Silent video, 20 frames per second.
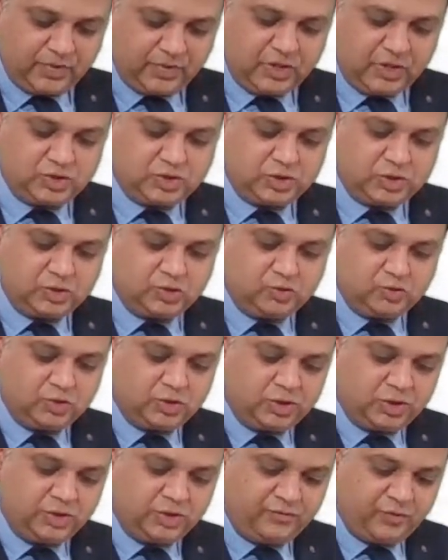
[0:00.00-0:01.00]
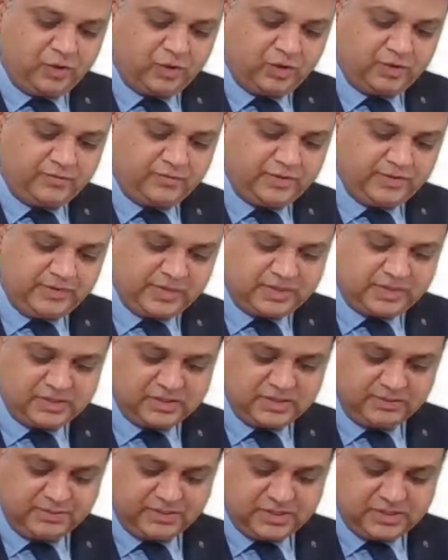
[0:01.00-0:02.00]
So the total of all of them is
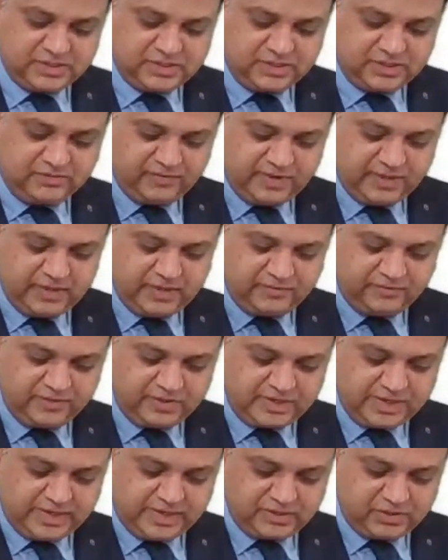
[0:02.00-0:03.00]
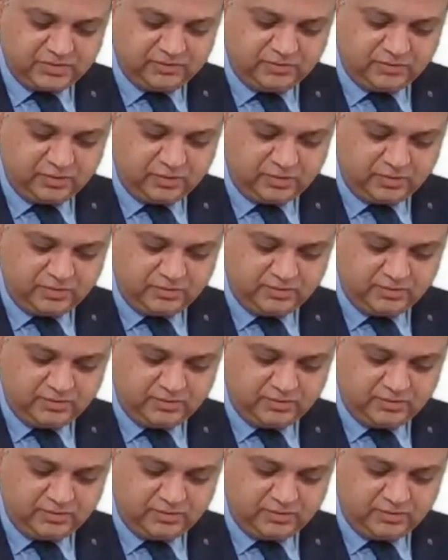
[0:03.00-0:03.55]
present value of the cash inflow